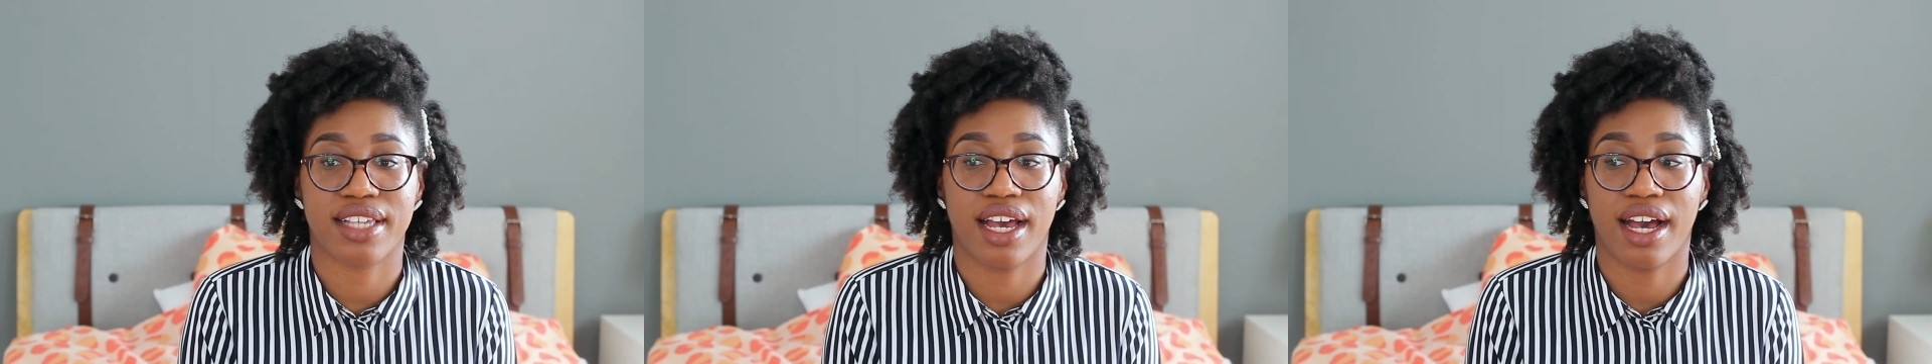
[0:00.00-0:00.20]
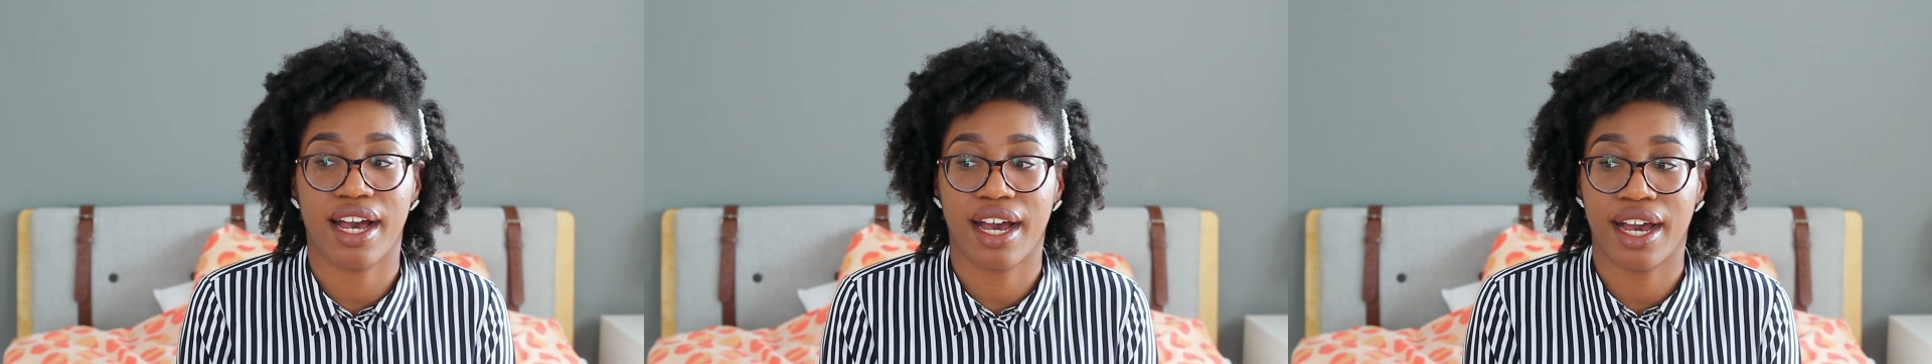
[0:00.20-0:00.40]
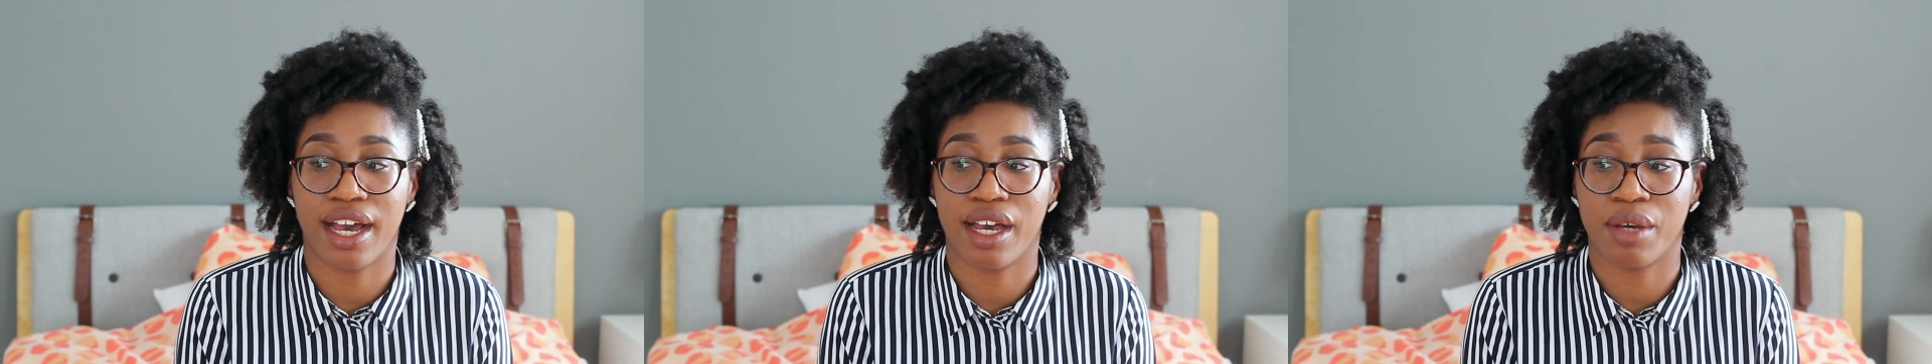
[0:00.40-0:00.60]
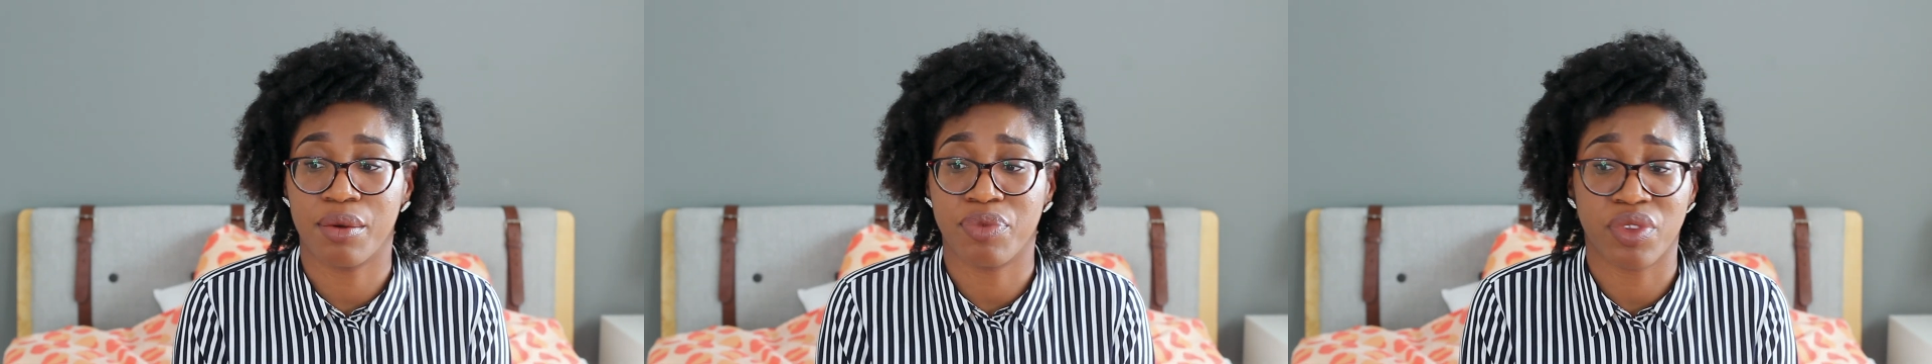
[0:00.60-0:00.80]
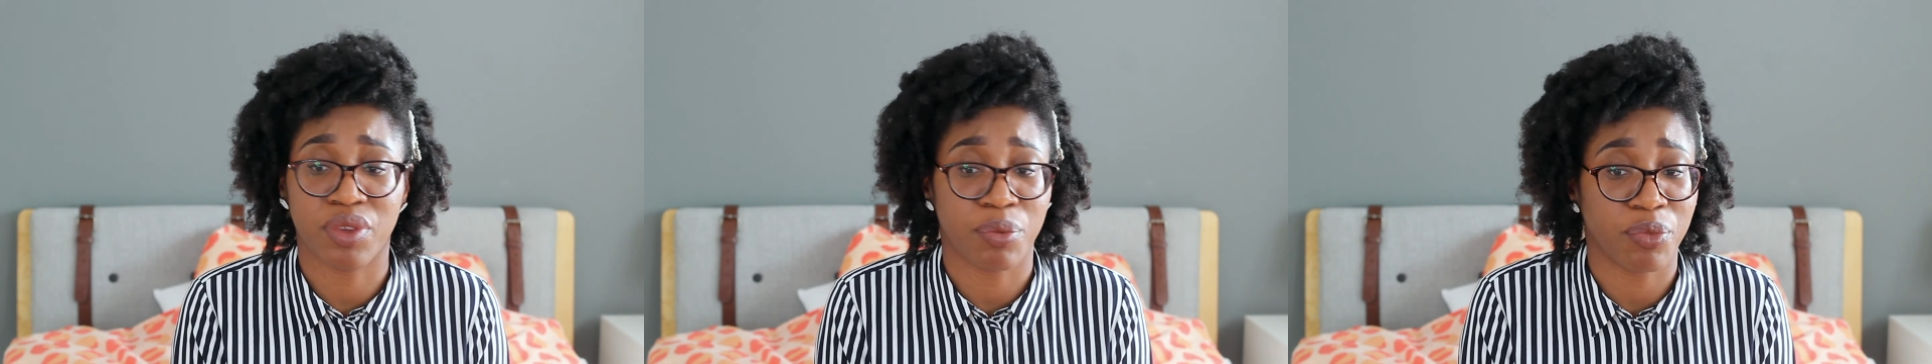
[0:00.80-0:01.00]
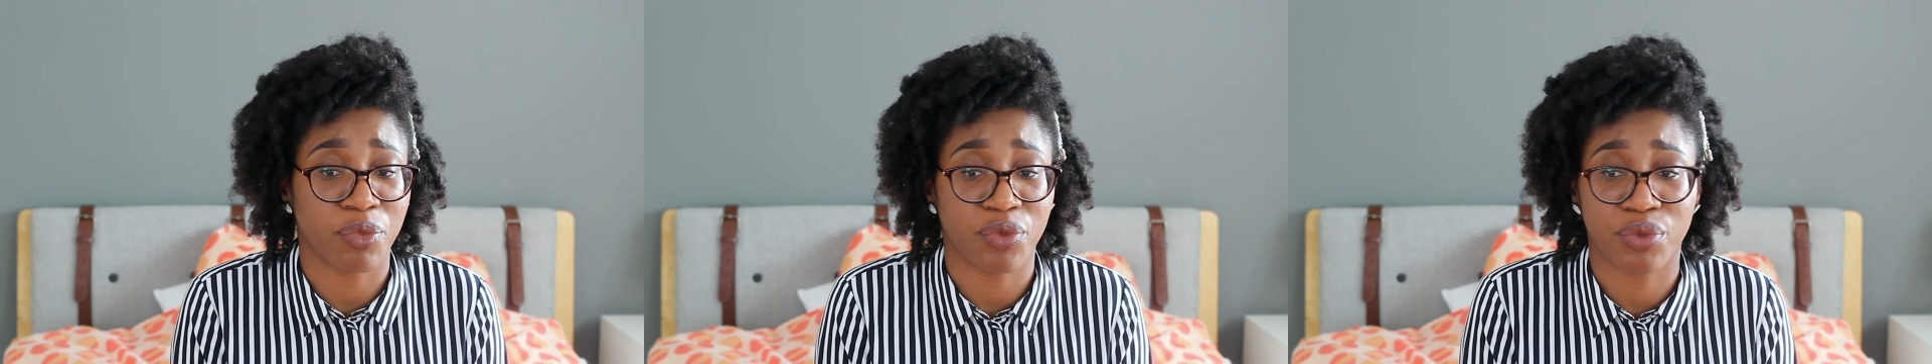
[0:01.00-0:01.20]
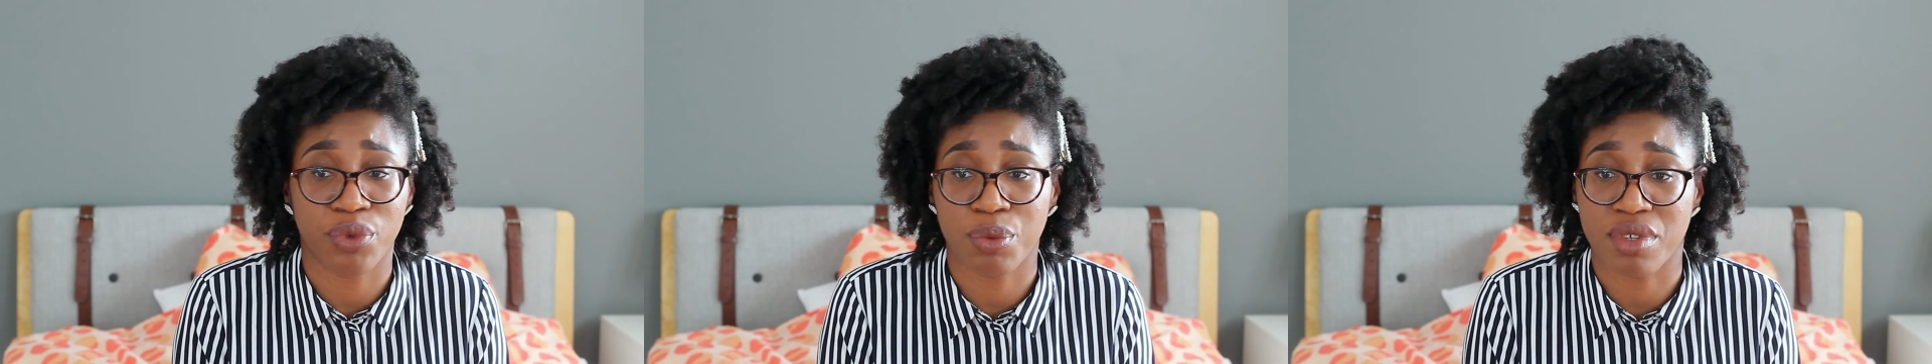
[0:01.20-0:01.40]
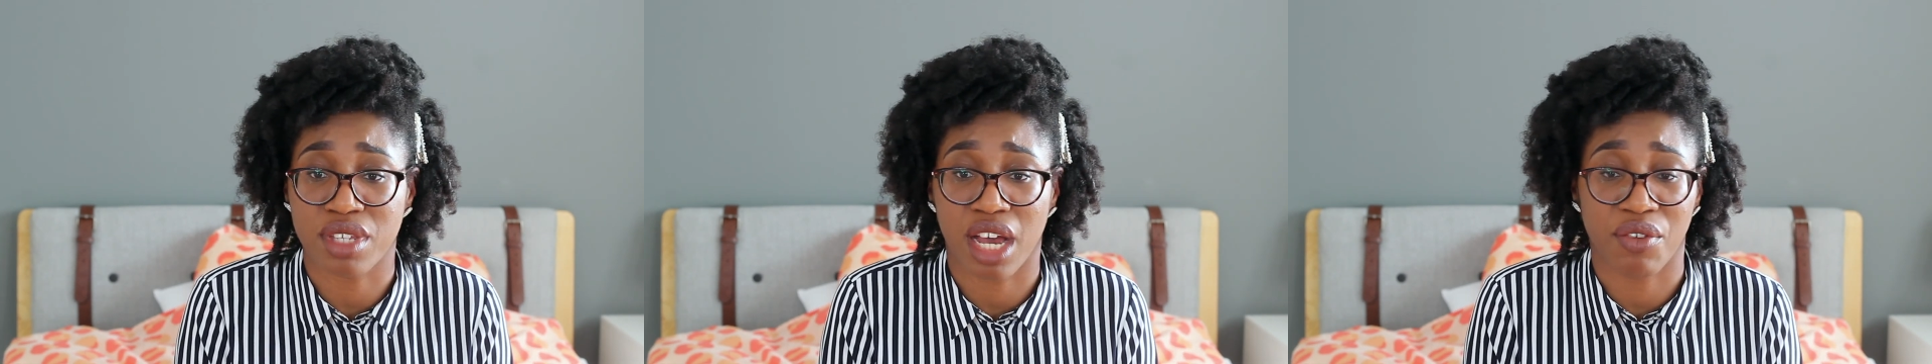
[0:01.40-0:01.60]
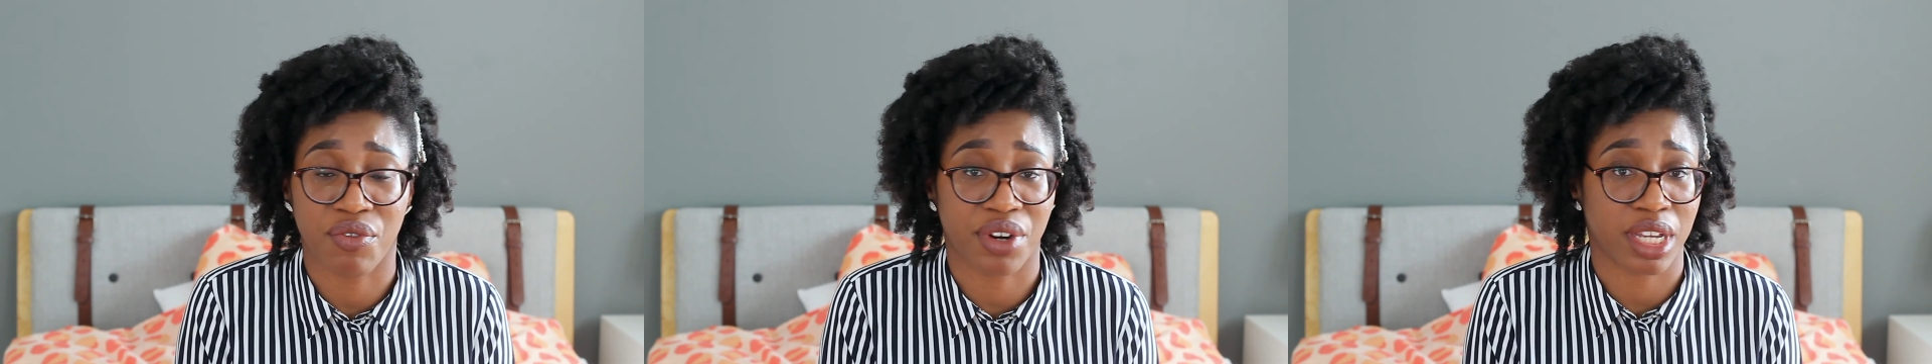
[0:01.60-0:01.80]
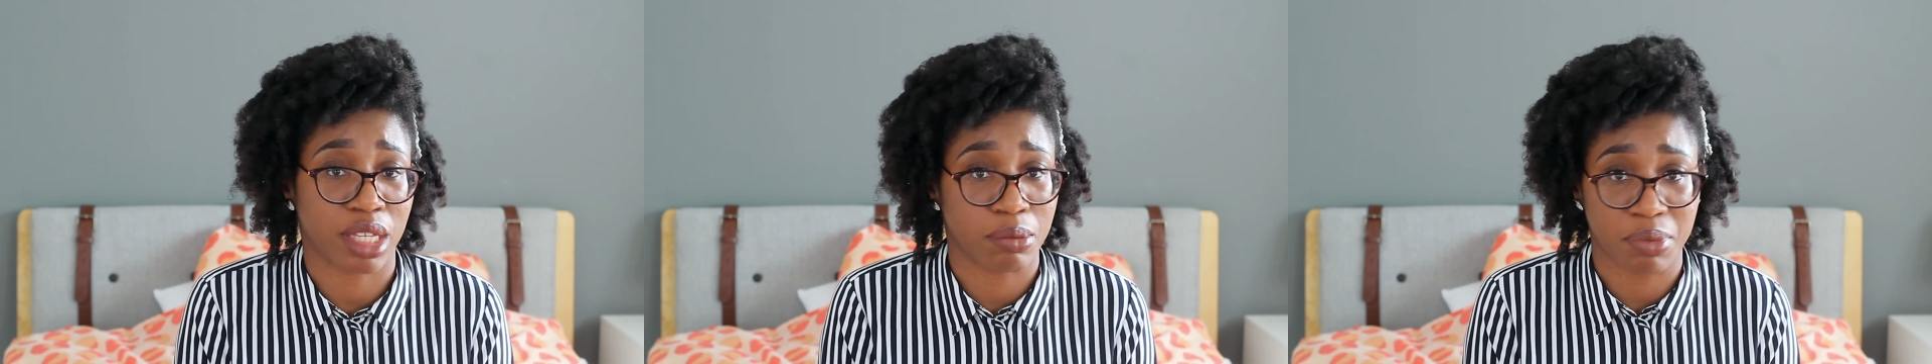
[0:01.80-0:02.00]
The rooms are
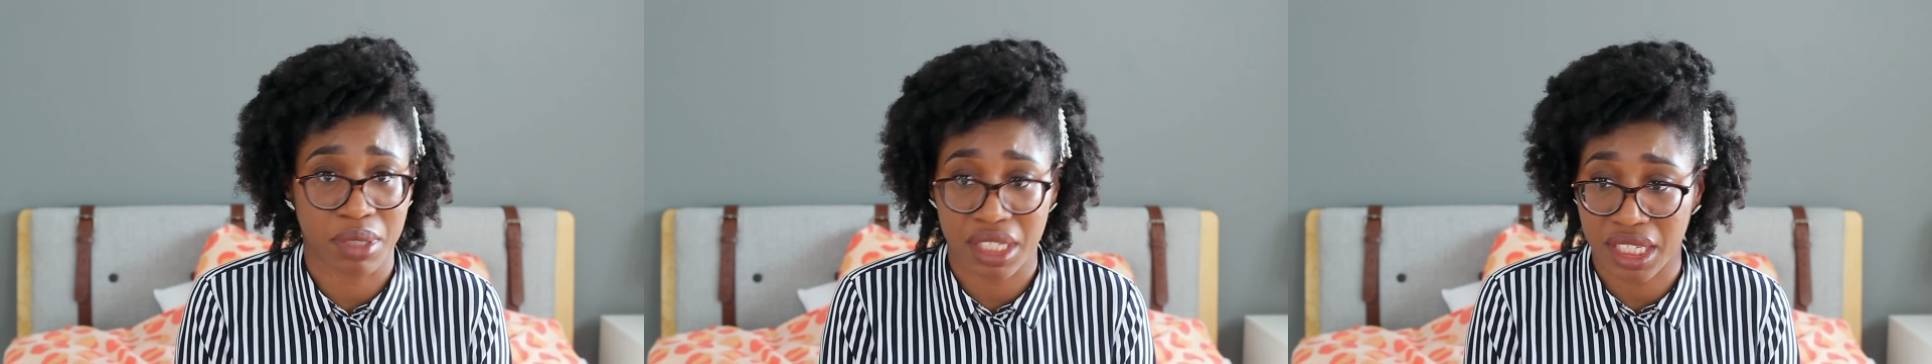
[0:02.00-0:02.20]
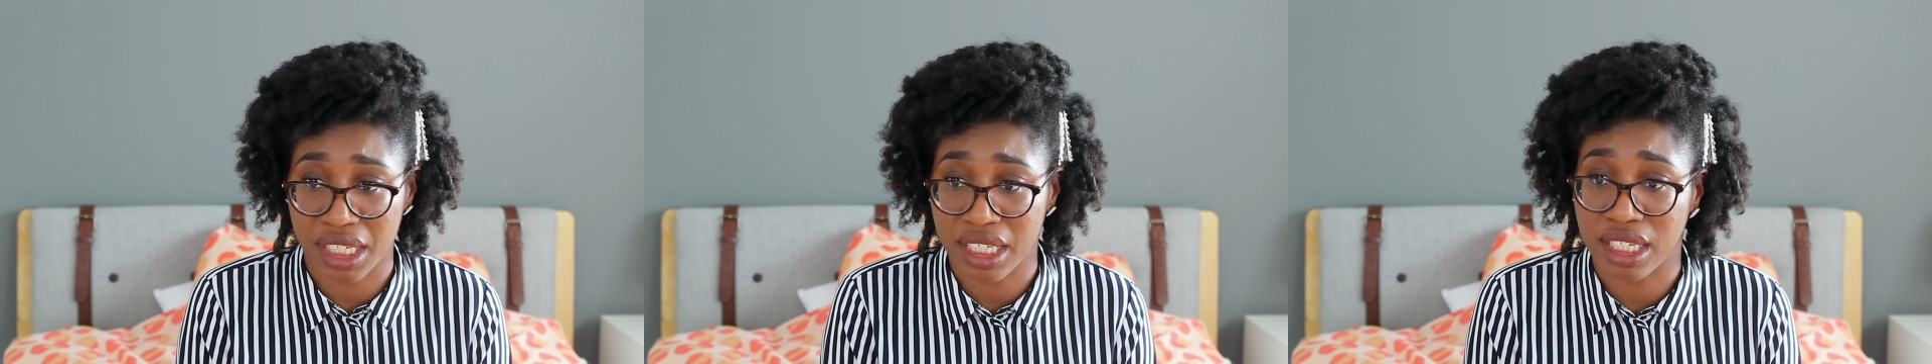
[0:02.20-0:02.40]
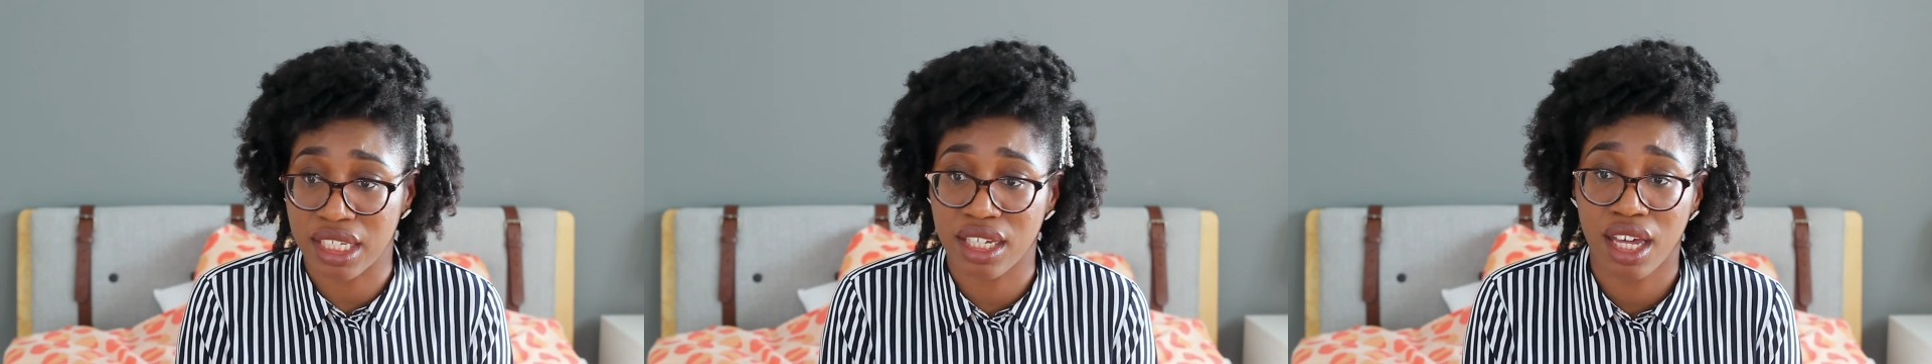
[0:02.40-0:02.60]
very big.